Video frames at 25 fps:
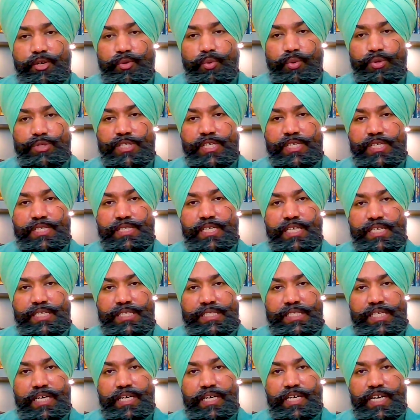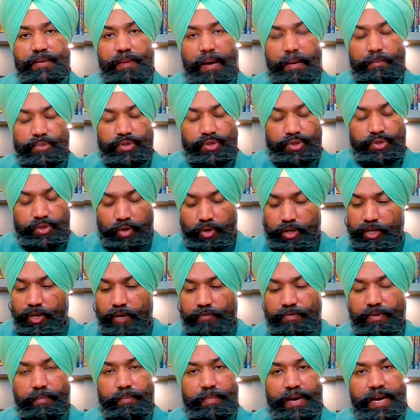uses this surname, I'm sorry,
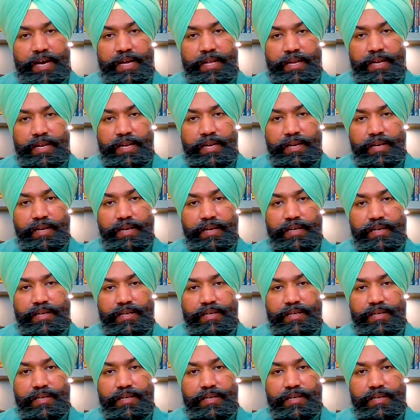of a man